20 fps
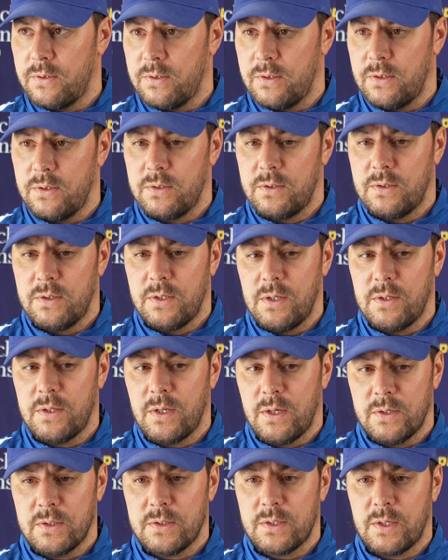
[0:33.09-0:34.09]
There's
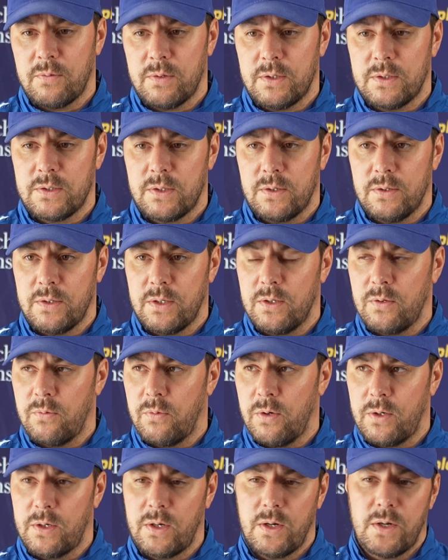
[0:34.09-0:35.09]
details that we still need to
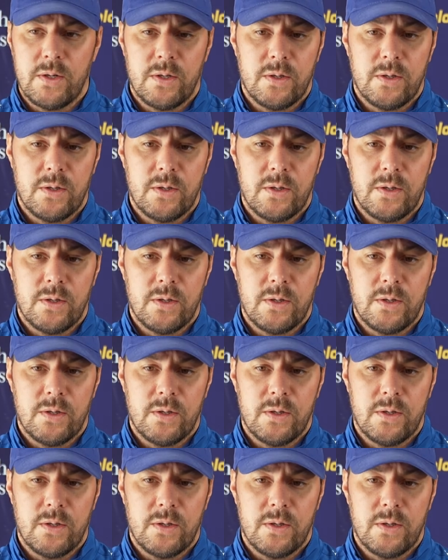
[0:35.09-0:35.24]
work on,